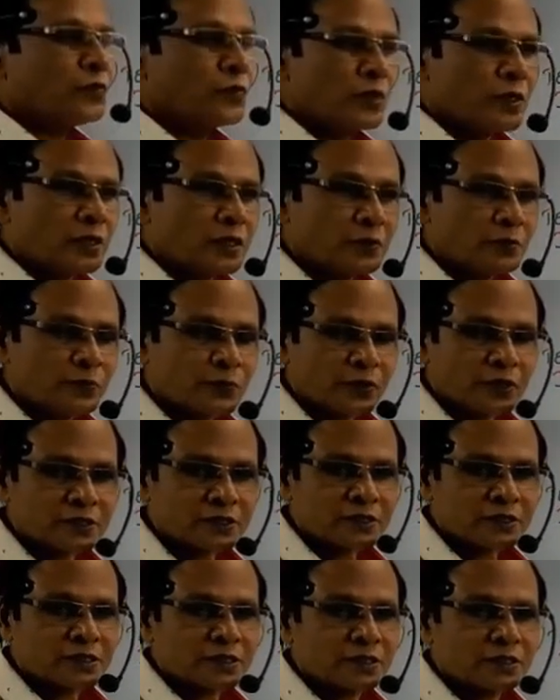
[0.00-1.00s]
when
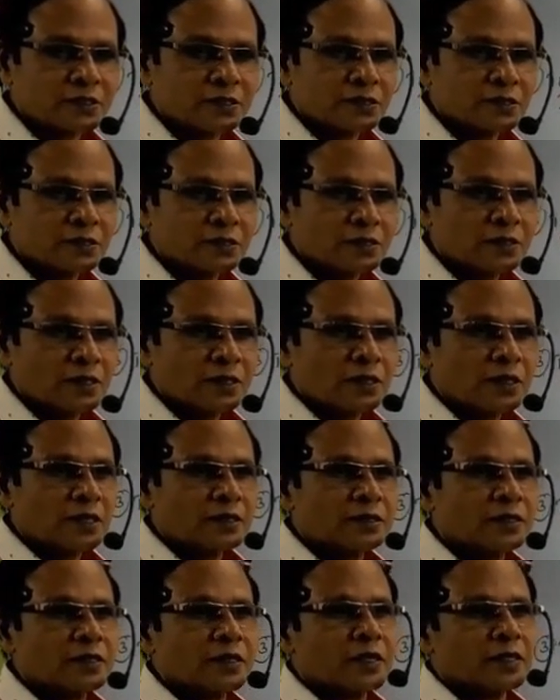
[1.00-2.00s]
present
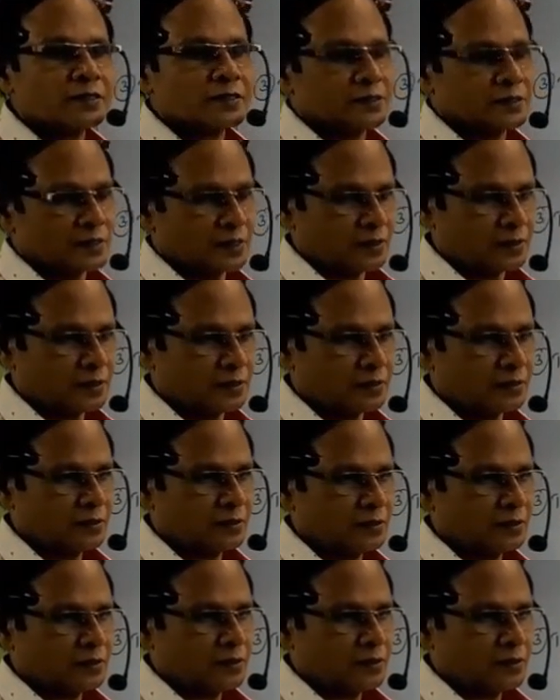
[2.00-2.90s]
at the S site.